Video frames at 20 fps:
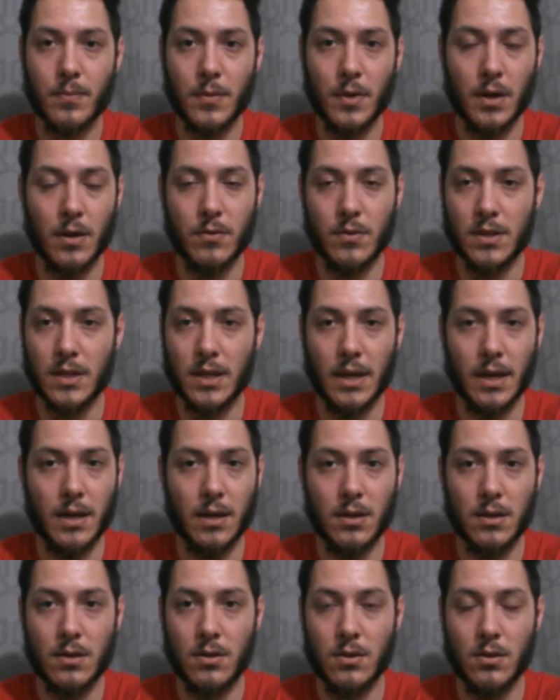everything I
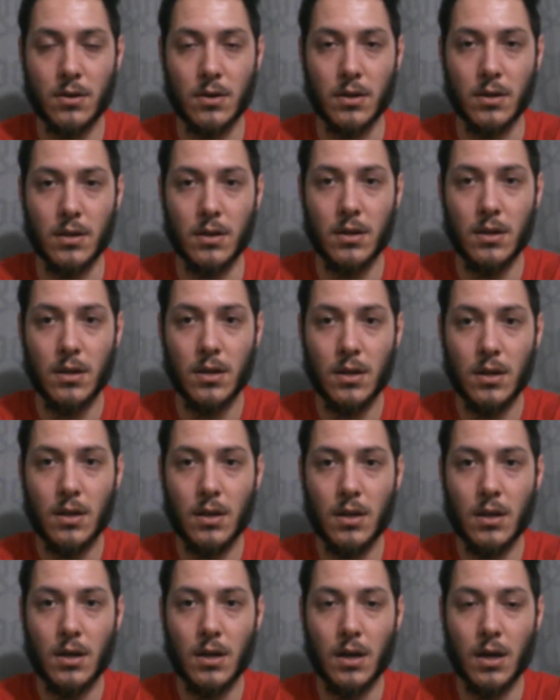could,
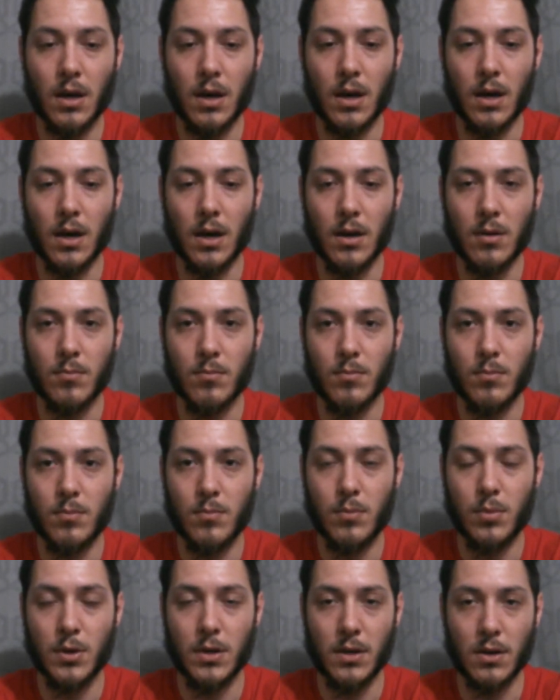
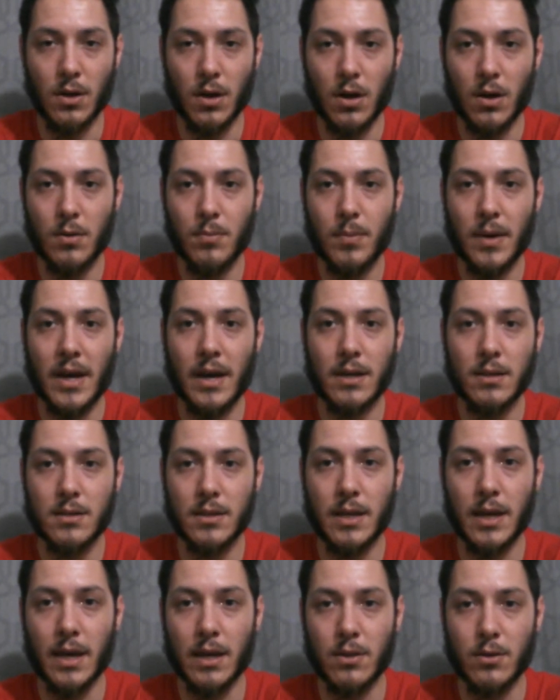put it all back
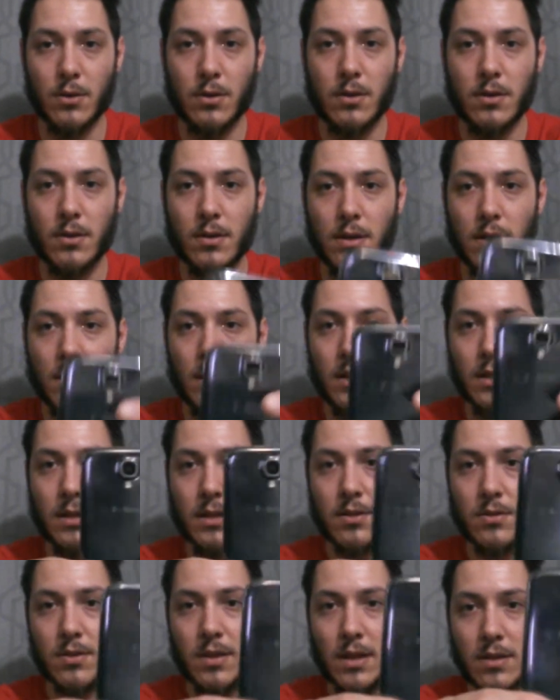together.
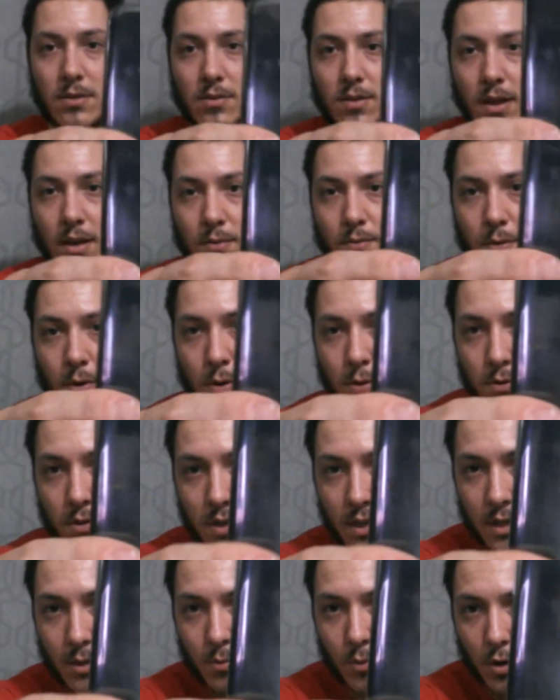This is that same phone,
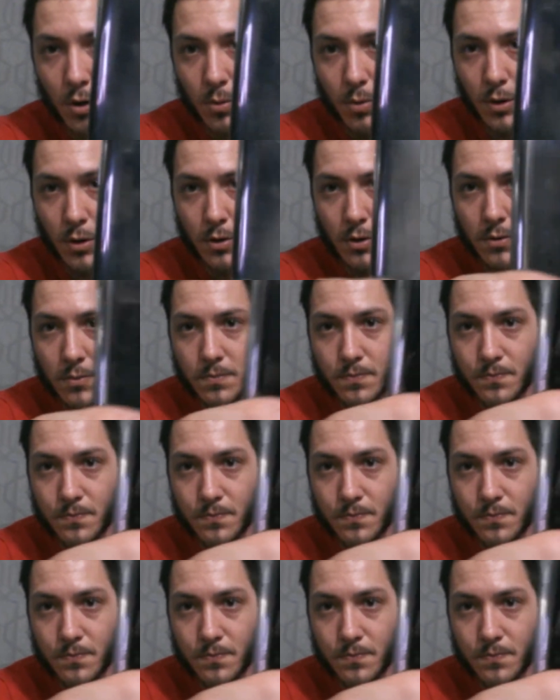T-Mobile,